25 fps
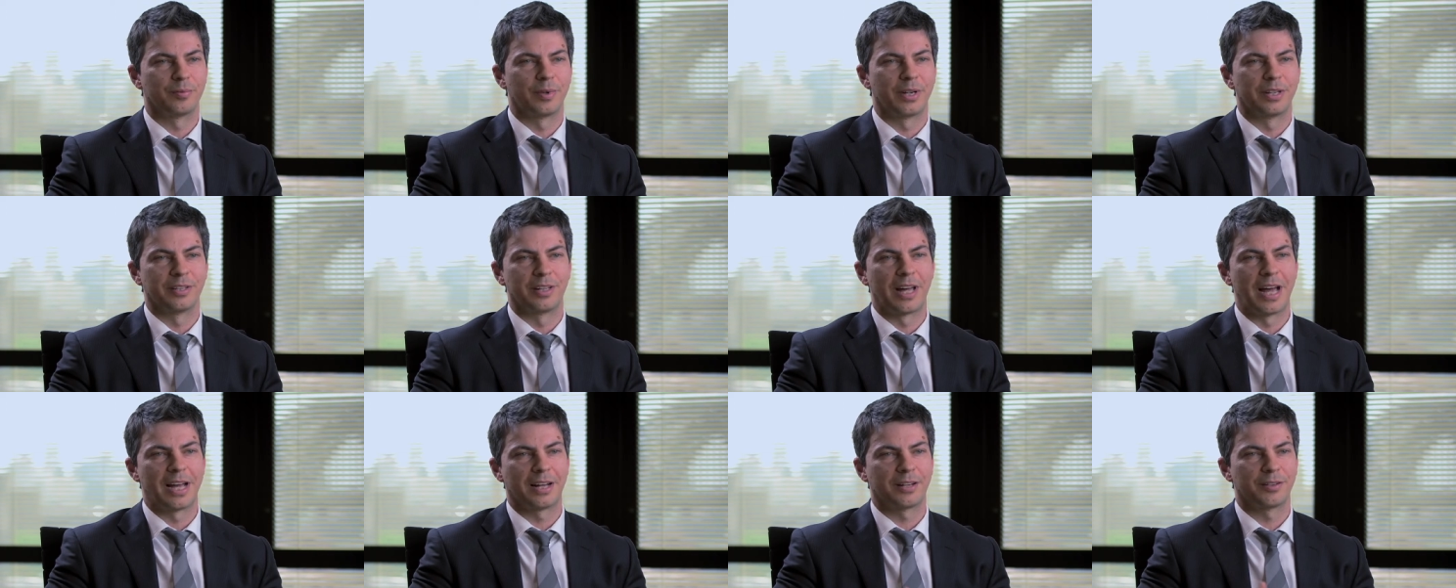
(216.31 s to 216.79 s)

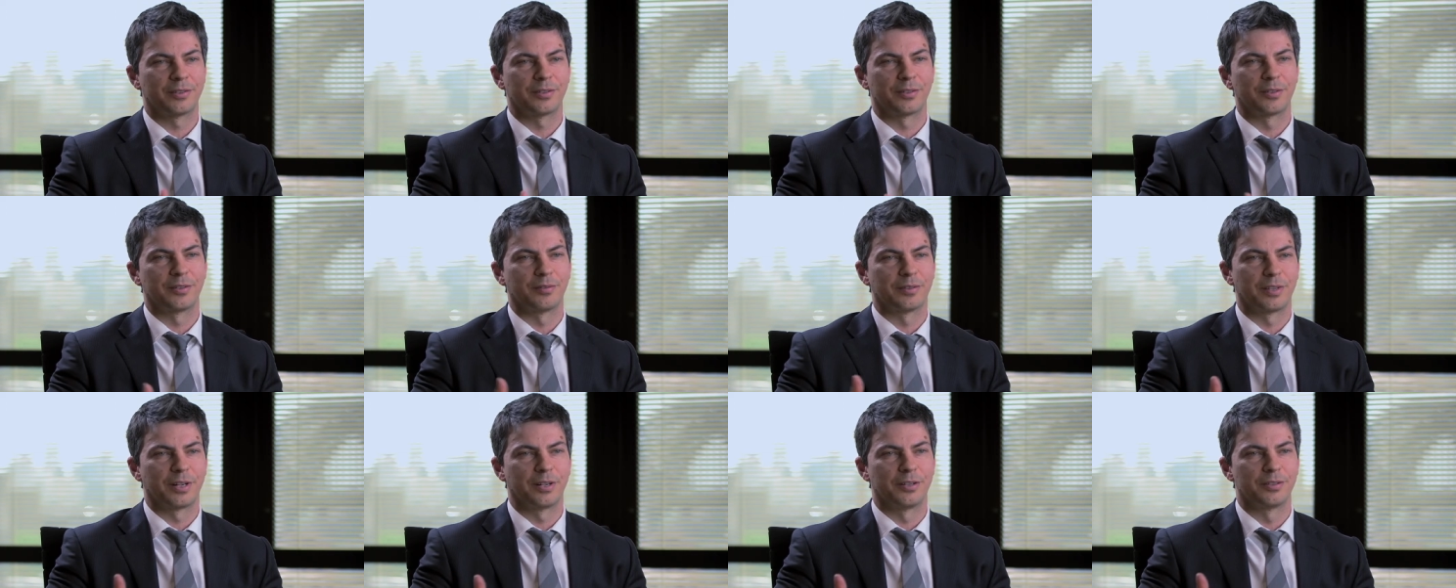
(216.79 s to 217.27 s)
where that
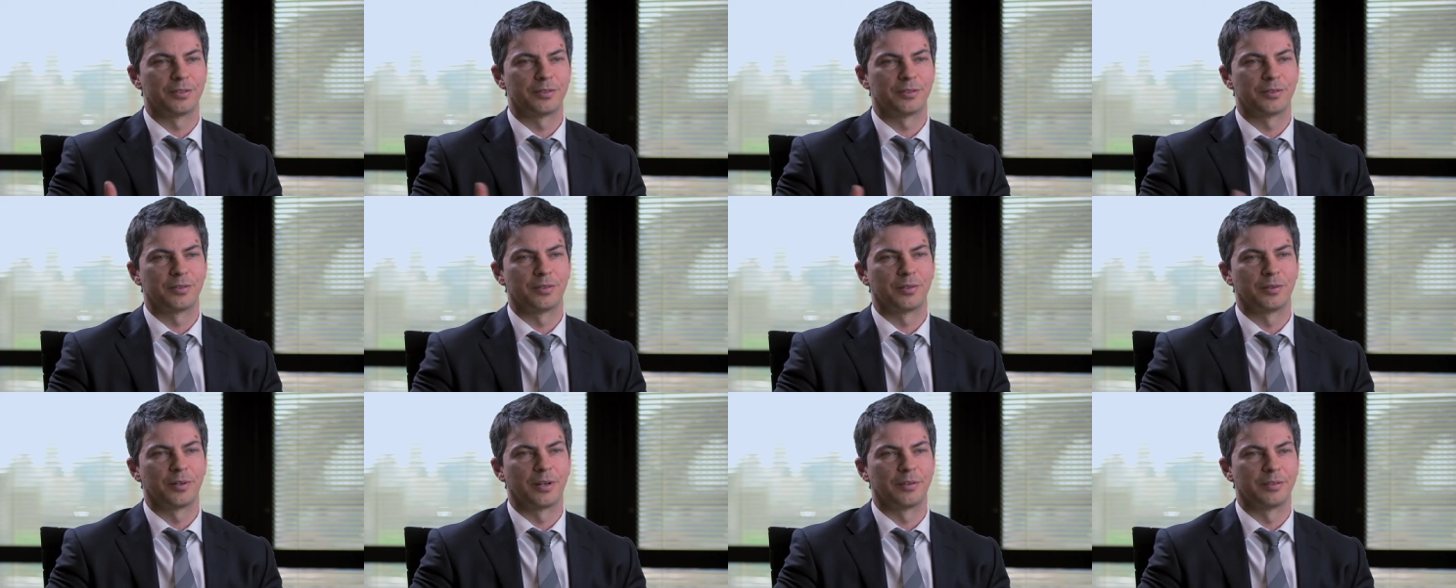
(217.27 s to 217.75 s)
sort of goes
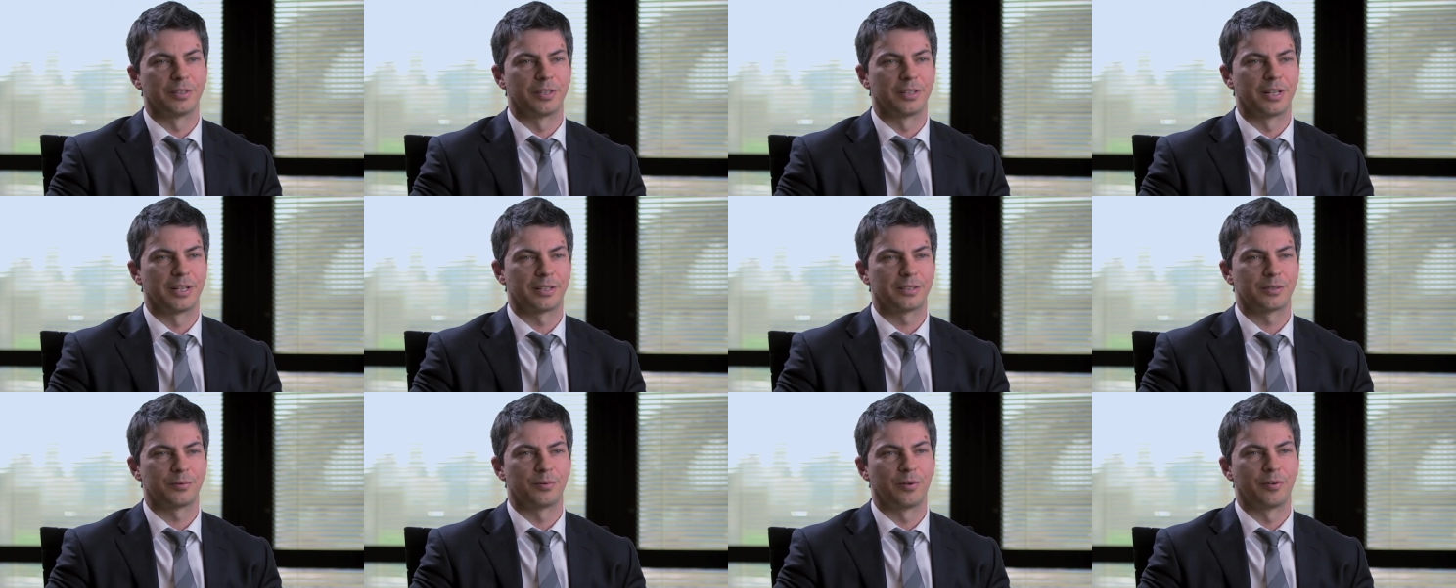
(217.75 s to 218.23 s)
to over the
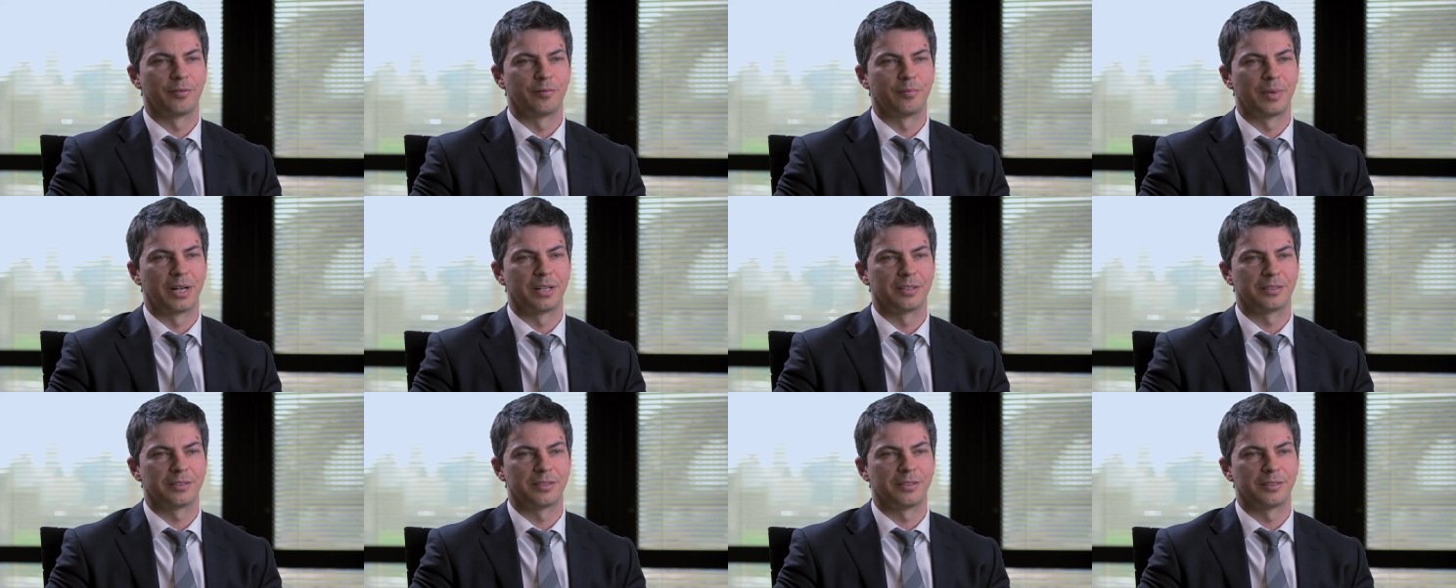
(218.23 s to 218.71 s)
next 12
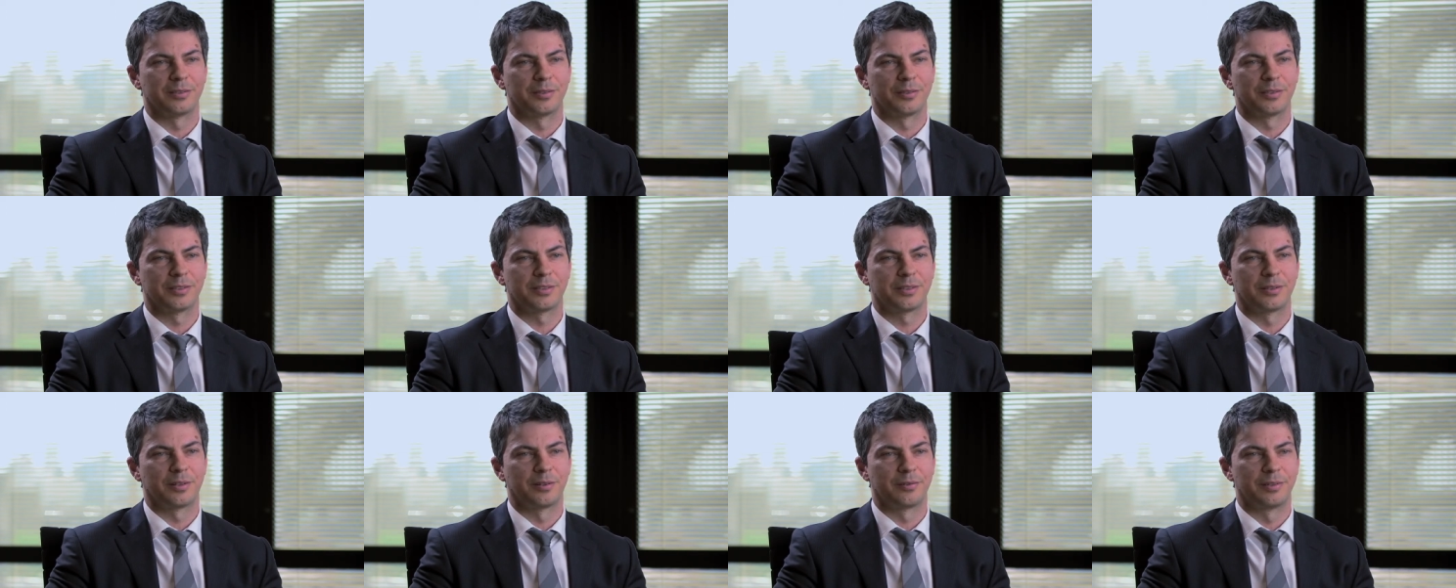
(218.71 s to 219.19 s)
months is
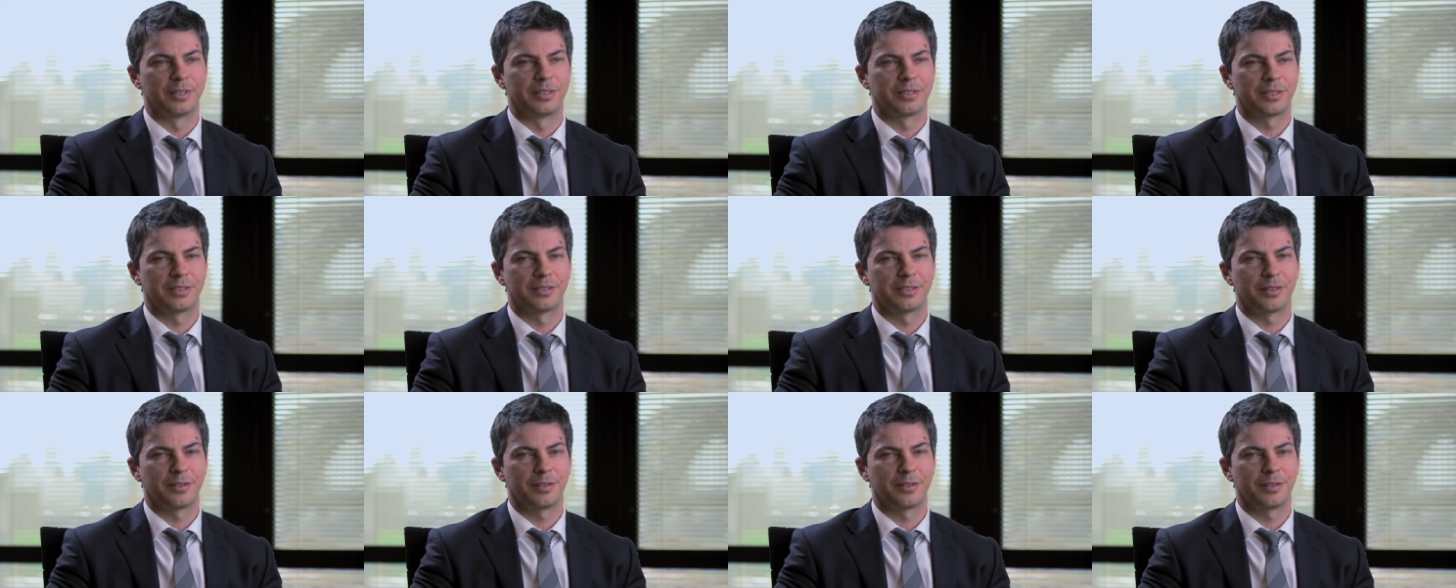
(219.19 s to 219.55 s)
also a risk.